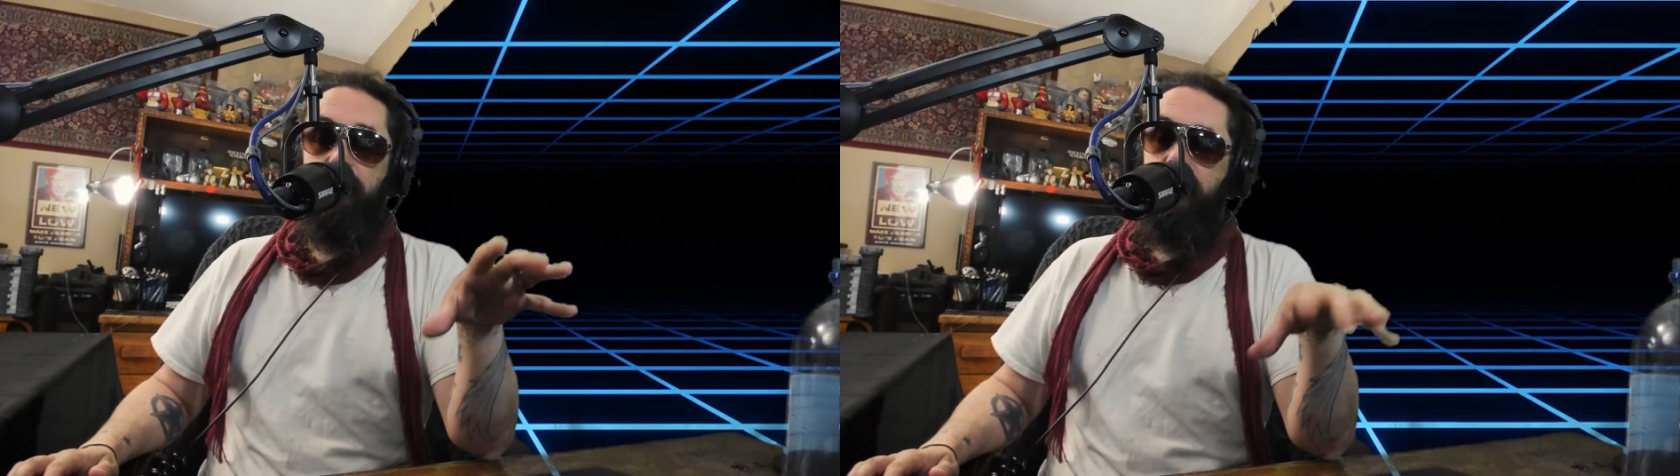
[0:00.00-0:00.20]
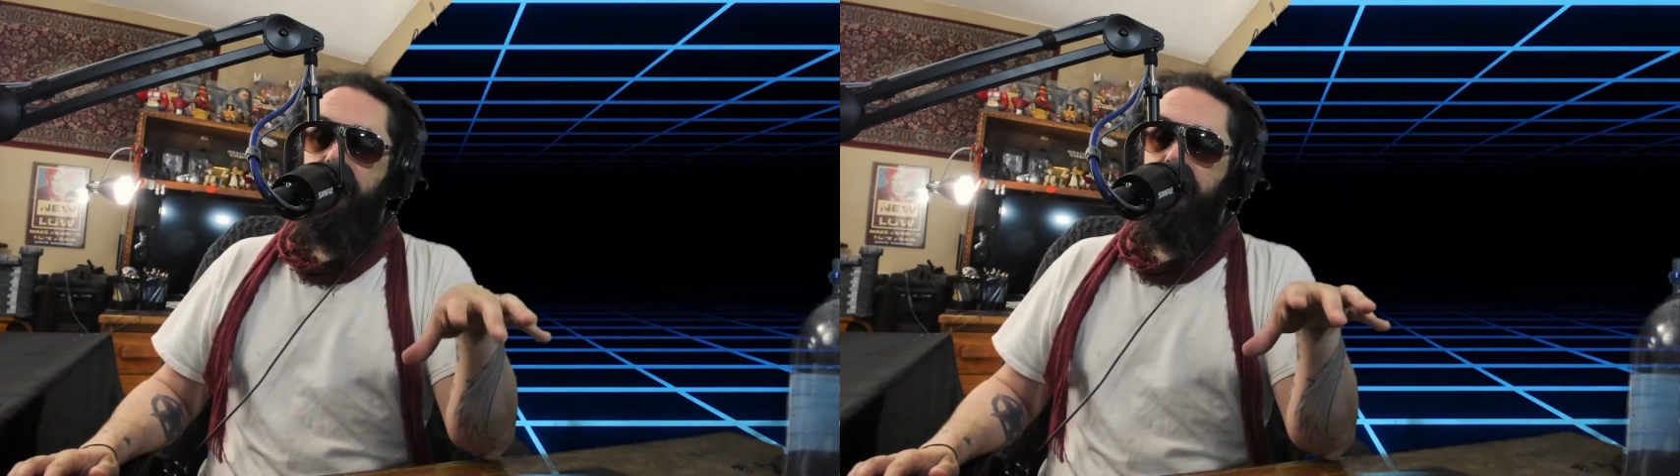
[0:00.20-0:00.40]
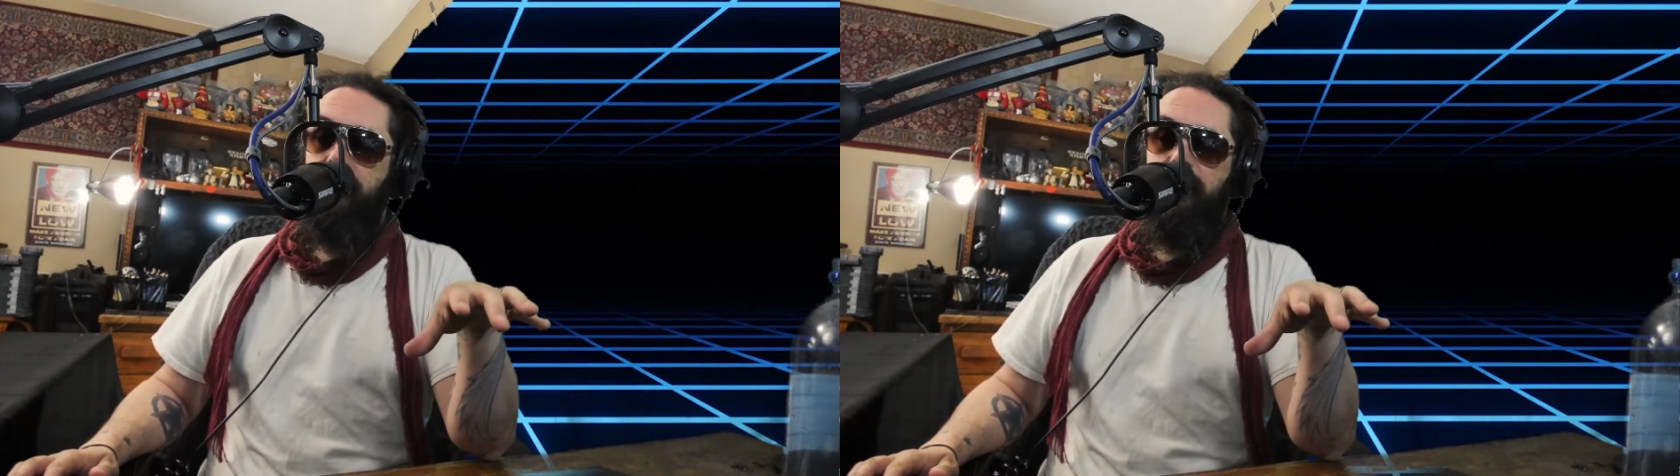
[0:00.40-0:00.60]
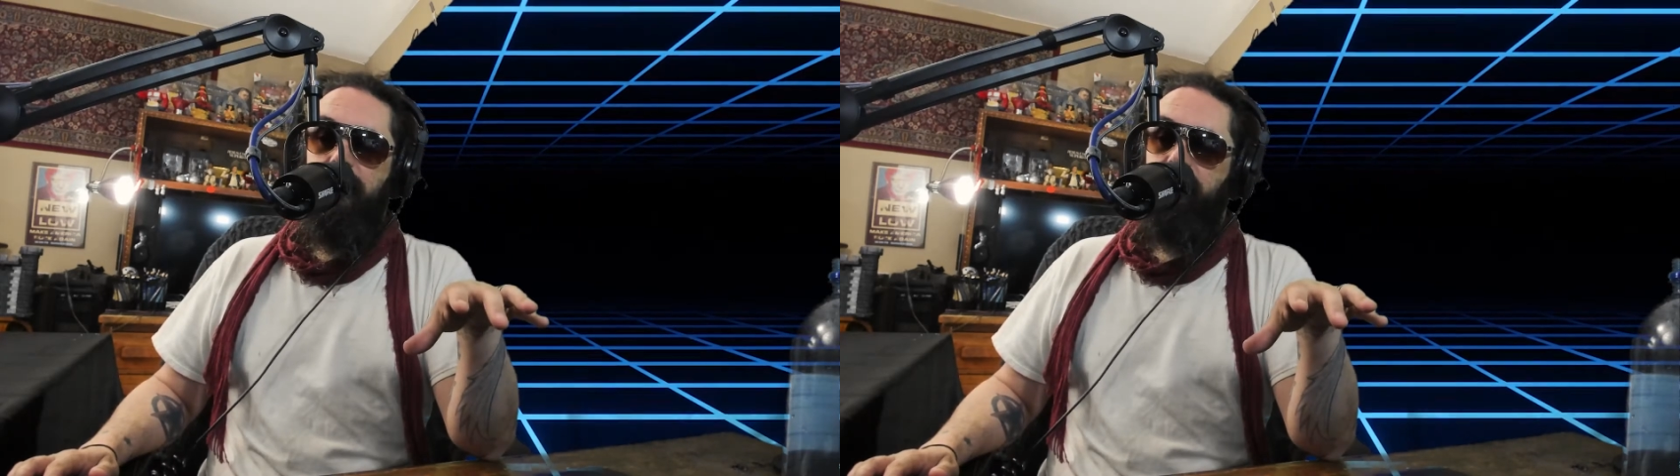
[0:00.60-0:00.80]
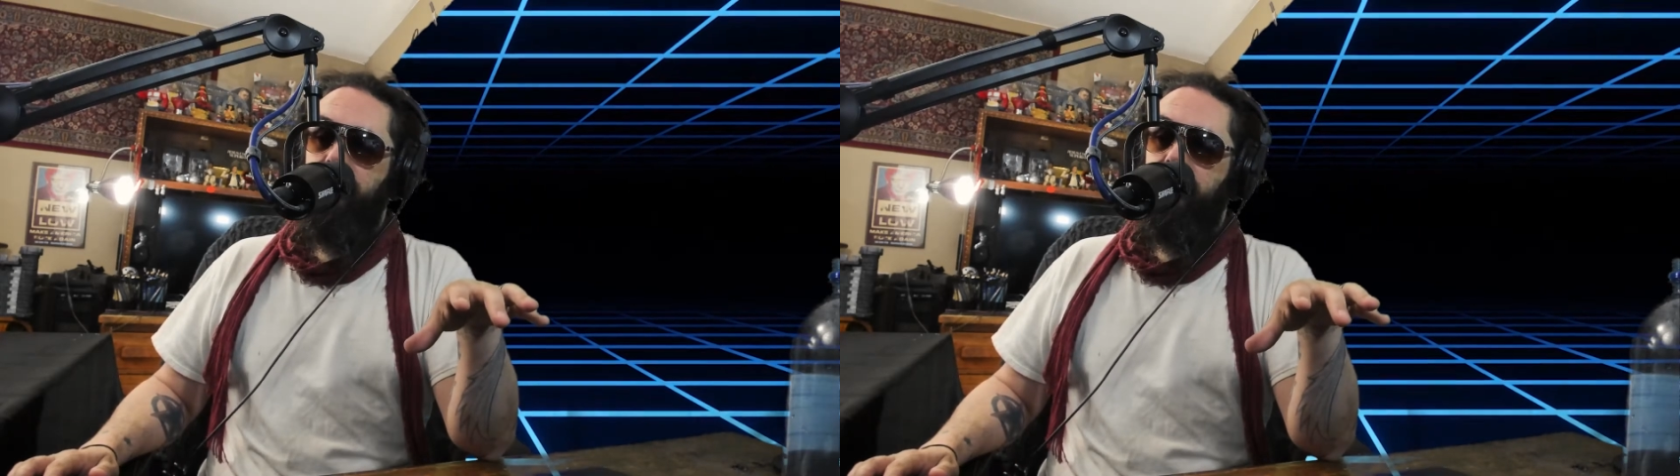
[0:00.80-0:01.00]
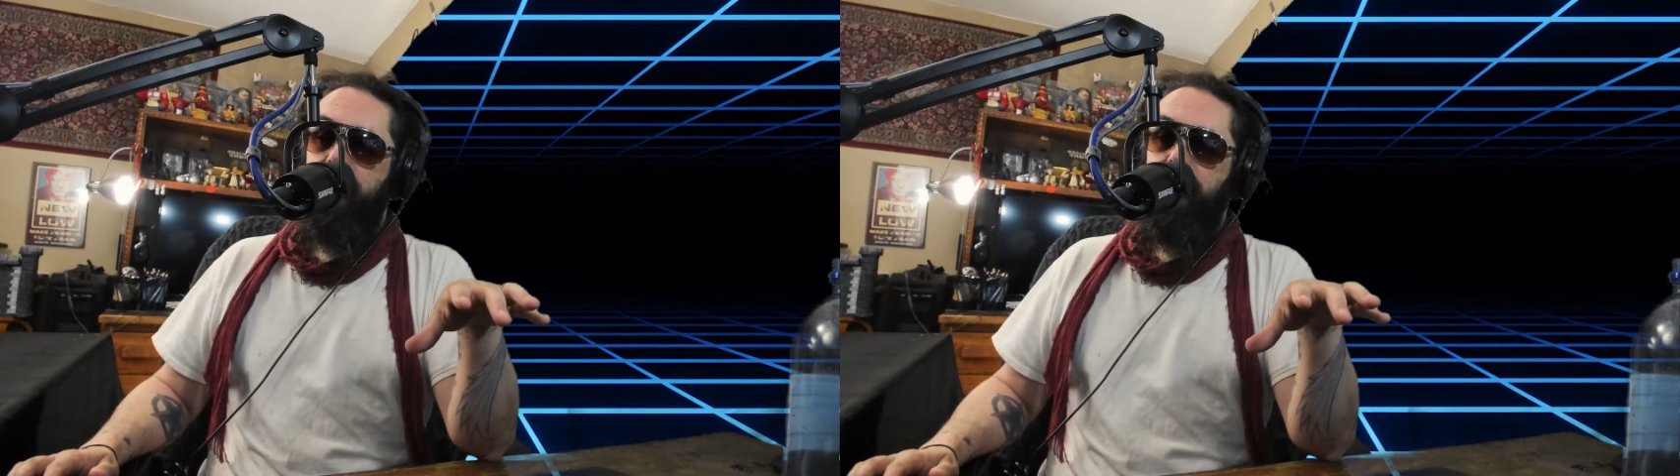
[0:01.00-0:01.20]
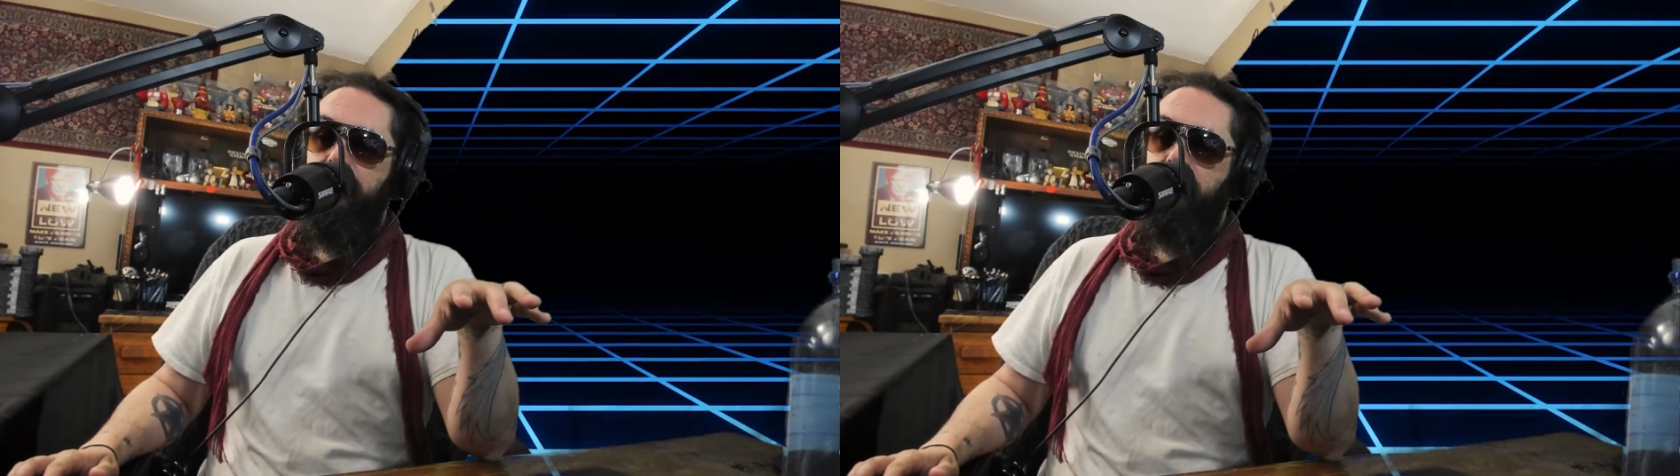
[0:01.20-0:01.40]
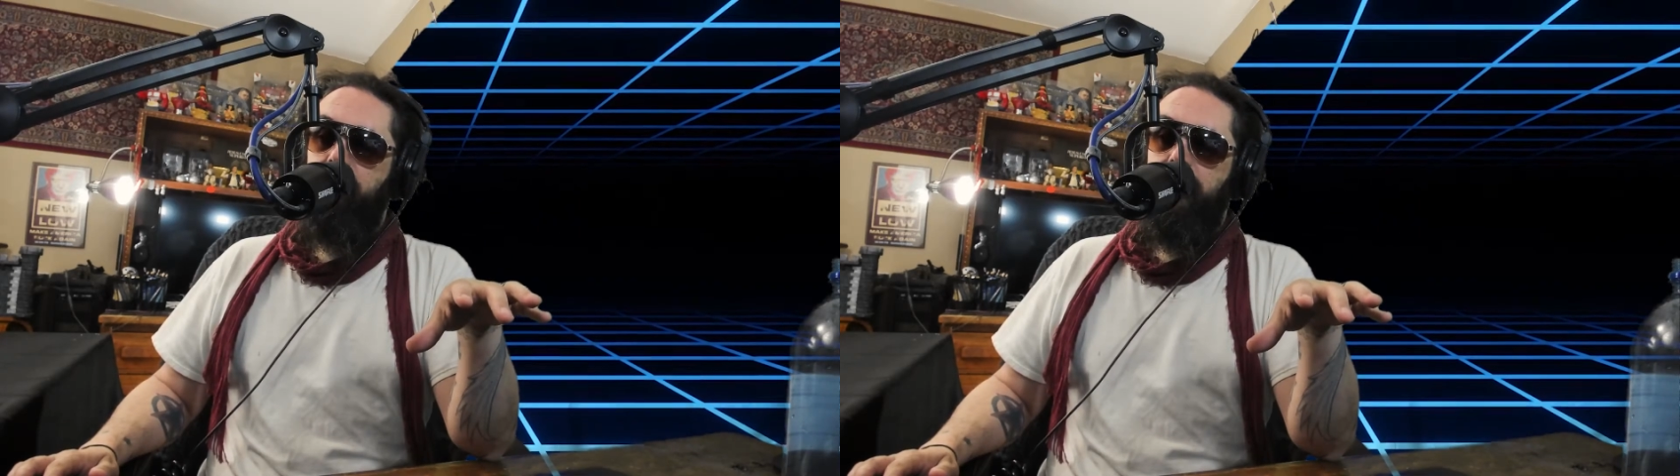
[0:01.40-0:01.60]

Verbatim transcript: which that's a lot of fucking cookies,